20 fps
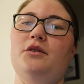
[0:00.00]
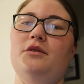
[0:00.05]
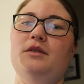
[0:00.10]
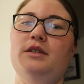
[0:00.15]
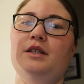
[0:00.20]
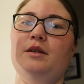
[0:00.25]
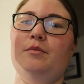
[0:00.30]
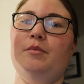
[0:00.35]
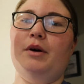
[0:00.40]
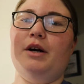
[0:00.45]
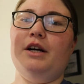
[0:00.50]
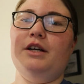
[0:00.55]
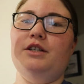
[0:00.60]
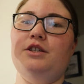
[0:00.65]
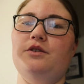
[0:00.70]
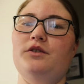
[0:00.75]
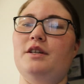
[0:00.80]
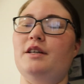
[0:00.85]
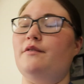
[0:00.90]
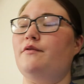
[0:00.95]
some
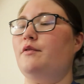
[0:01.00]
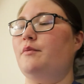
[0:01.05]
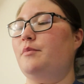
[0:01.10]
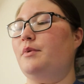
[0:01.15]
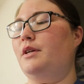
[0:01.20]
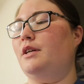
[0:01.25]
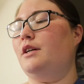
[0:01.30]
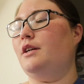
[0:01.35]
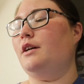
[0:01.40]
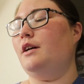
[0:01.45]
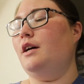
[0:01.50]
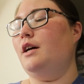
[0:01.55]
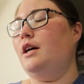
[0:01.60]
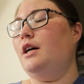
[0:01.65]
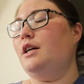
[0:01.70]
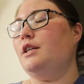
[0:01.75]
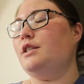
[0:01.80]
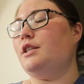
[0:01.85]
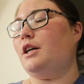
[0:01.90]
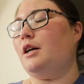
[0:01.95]
perks you get for being
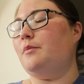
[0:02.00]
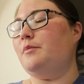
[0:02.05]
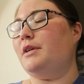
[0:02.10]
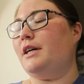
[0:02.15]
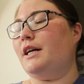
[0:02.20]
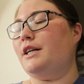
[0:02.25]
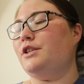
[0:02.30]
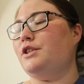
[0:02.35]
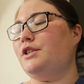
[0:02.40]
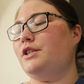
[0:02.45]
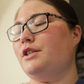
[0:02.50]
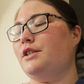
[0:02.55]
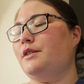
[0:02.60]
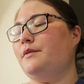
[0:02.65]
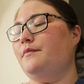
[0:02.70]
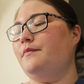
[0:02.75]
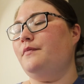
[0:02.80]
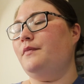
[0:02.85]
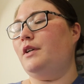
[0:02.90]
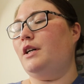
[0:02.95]
Top
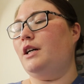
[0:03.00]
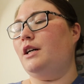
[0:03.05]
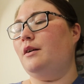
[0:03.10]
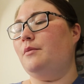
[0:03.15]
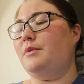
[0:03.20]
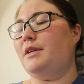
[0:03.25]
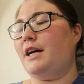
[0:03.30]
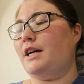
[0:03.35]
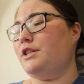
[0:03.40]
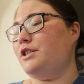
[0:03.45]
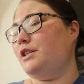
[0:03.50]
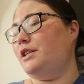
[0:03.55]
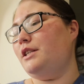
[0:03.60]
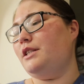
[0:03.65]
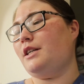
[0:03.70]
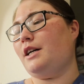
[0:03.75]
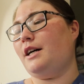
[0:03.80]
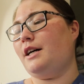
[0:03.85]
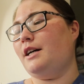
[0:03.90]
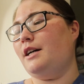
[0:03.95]
Dasher. Dash
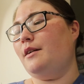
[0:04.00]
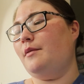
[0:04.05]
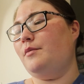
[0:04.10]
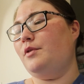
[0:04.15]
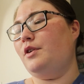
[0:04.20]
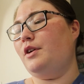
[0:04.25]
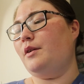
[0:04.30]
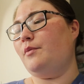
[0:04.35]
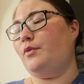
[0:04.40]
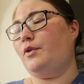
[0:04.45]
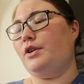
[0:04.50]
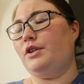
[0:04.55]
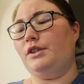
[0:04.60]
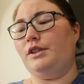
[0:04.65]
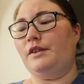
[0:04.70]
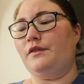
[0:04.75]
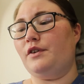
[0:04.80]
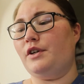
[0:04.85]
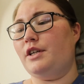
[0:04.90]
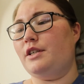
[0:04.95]
anytime, you get more
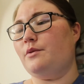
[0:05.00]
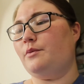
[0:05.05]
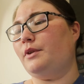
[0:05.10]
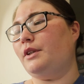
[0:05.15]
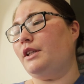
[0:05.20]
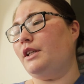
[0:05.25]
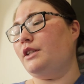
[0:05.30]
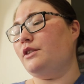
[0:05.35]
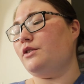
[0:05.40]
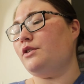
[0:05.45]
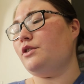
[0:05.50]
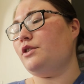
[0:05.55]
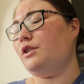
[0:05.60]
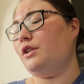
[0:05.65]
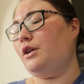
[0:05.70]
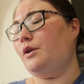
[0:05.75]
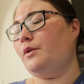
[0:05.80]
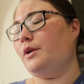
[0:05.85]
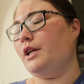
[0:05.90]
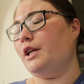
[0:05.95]
deliveries when things are
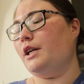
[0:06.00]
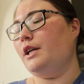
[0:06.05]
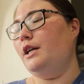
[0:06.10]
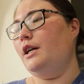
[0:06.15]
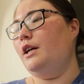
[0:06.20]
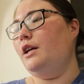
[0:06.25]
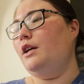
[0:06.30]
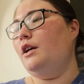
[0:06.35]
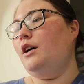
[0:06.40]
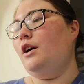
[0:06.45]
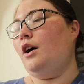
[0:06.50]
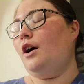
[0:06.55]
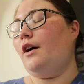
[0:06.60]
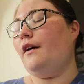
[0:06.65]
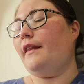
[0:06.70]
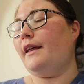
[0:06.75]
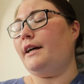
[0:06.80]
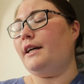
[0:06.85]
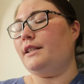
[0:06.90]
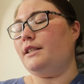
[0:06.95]
slower.
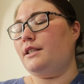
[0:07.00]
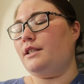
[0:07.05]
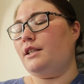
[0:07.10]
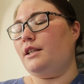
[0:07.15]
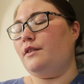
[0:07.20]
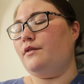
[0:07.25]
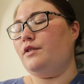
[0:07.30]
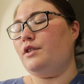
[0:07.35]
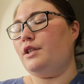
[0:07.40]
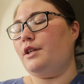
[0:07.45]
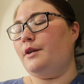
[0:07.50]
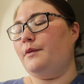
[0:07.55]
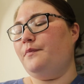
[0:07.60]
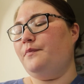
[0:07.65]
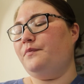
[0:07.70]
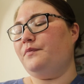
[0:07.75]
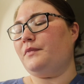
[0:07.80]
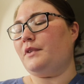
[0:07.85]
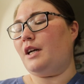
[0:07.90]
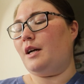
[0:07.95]
All that good stuff. So
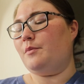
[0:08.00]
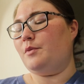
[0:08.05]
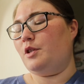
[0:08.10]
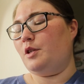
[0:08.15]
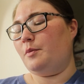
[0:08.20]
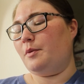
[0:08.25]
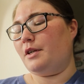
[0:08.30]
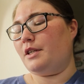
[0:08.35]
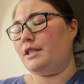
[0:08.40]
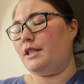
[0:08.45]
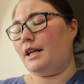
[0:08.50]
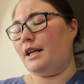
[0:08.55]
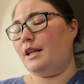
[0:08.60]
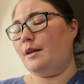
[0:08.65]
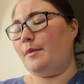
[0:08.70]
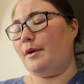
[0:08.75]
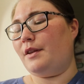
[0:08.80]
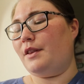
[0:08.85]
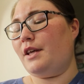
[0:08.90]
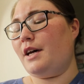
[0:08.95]
I'm super
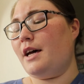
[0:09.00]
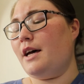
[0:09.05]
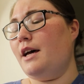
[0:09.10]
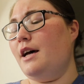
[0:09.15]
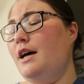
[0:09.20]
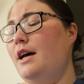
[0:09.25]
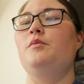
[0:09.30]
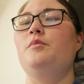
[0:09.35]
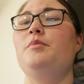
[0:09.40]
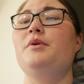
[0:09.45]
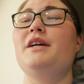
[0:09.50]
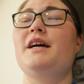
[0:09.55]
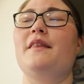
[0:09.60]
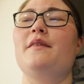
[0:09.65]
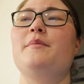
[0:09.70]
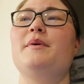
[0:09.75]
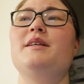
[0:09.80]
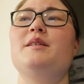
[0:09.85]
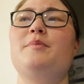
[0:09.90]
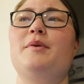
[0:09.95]
excited about that. But yeah,
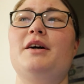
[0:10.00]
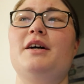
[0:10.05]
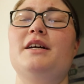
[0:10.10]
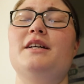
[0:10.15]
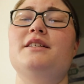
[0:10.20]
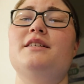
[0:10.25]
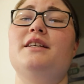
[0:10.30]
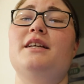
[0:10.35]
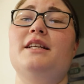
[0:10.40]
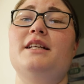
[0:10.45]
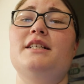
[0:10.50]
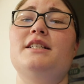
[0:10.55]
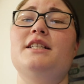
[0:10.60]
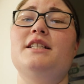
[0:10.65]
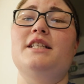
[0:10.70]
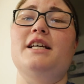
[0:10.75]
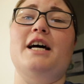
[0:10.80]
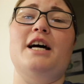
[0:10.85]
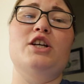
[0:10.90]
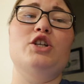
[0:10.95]
the best part is getting
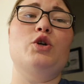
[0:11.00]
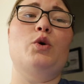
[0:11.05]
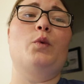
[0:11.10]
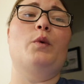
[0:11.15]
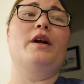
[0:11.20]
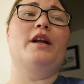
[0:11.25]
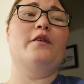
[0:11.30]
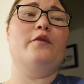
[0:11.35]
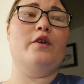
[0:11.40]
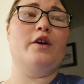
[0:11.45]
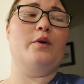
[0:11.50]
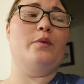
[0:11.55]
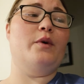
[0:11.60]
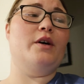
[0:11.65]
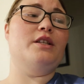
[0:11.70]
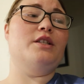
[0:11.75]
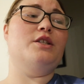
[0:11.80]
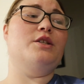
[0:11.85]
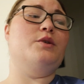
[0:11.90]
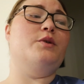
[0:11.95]
to dash whenever you
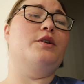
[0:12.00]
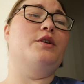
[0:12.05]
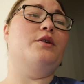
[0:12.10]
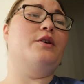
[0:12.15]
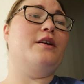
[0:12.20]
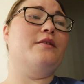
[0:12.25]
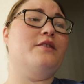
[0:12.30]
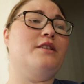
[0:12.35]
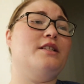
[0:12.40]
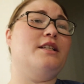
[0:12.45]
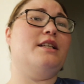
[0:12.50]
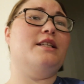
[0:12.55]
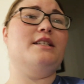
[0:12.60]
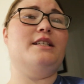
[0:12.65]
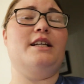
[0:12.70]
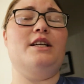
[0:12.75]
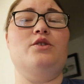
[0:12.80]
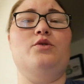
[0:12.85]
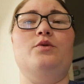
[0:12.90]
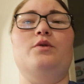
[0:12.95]
want to. You don't have to set a
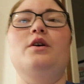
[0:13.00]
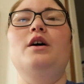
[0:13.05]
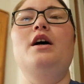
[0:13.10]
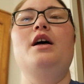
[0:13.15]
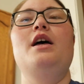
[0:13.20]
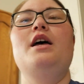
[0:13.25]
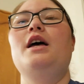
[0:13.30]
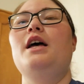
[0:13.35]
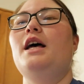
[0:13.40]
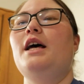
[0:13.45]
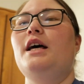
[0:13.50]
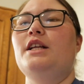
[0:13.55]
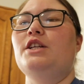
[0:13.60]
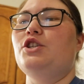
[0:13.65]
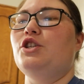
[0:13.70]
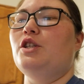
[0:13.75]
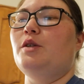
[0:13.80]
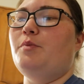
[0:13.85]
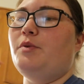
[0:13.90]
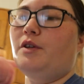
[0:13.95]
schedule, and
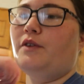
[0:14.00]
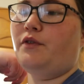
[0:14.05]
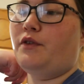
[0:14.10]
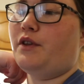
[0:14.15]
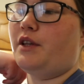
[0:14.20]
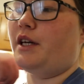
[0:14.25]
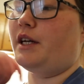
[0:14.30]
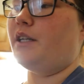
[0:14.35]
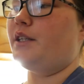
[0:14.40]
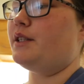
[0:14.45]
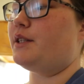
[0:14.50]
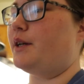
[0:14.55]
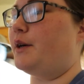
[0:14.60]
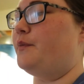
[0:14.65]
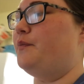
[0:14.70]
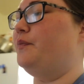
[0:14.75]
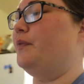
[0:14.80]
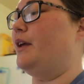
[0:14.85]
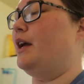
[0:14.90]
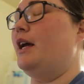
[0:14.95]
it's just a beautiful thing. So